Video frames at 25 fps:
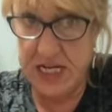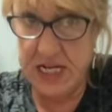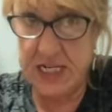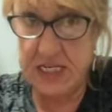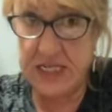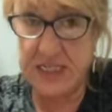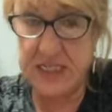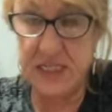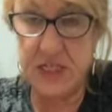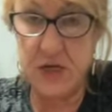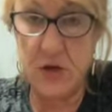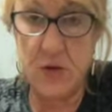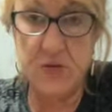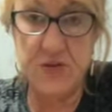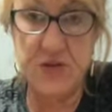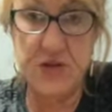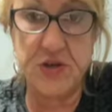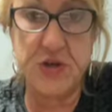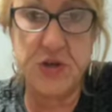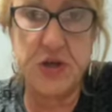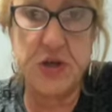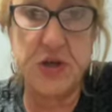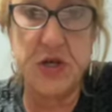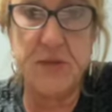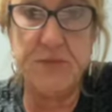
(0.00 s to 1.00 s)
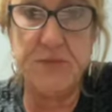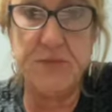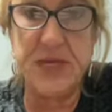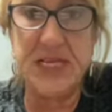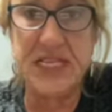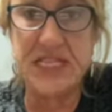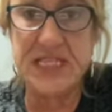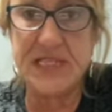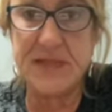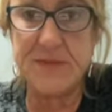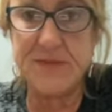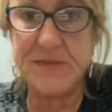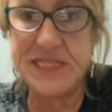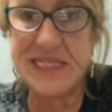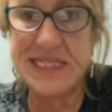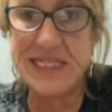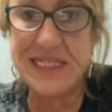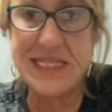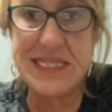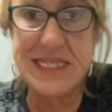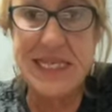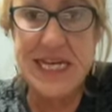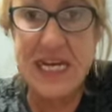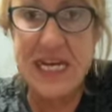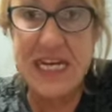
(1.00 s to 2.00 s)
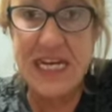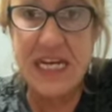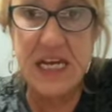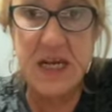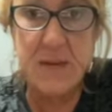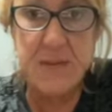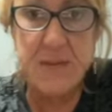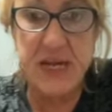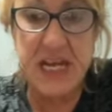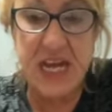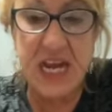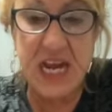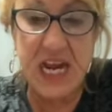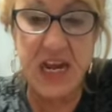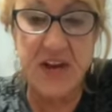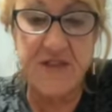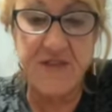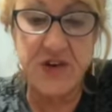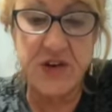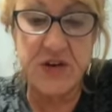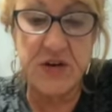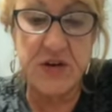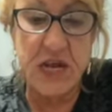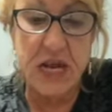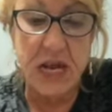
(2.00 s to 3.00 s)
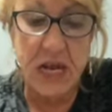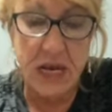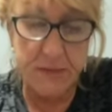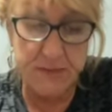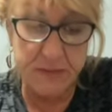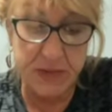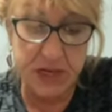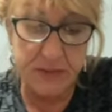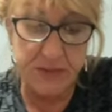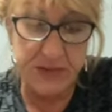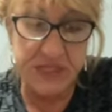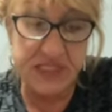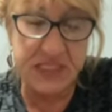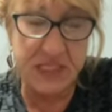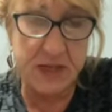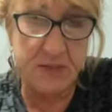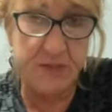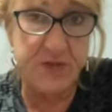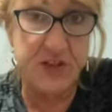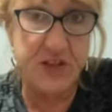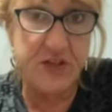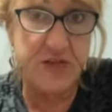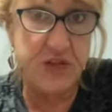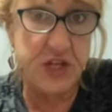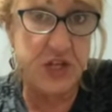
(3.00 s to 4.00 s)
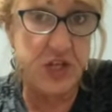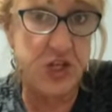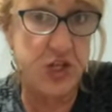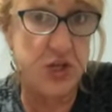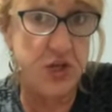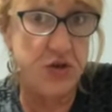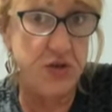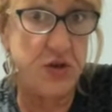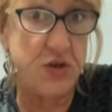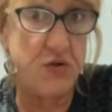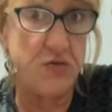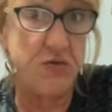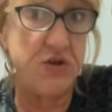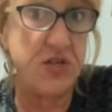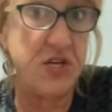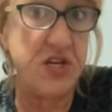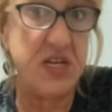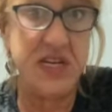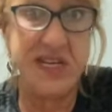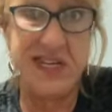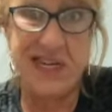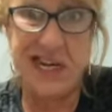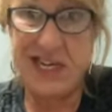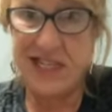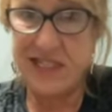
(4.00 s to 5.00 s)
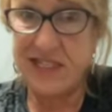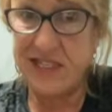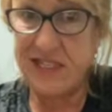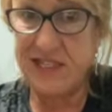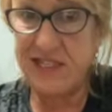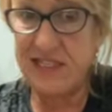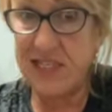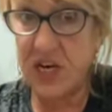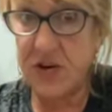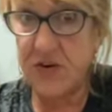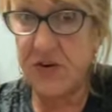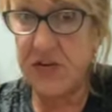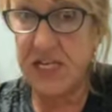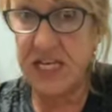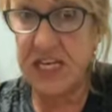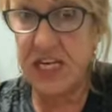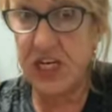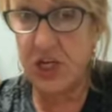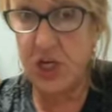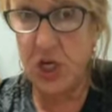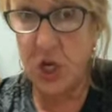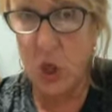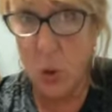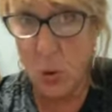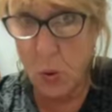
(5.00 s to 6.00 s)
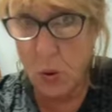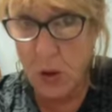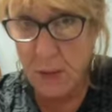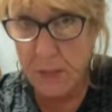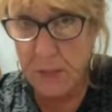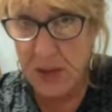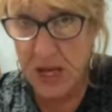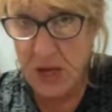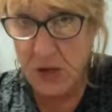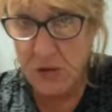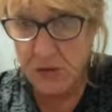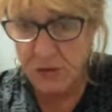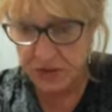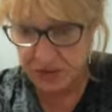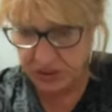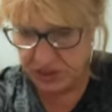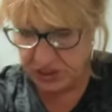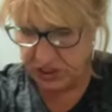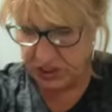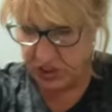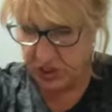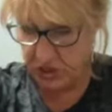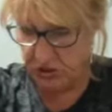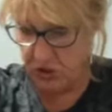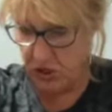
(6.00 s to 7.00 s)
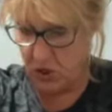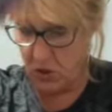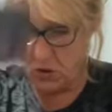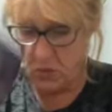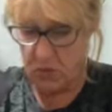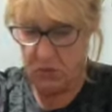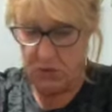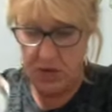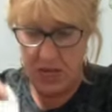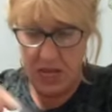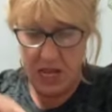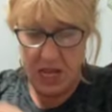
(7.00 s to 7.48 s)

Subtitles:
So there could be some sneaky behavior, maybe something that you don't necessarily know about, you know,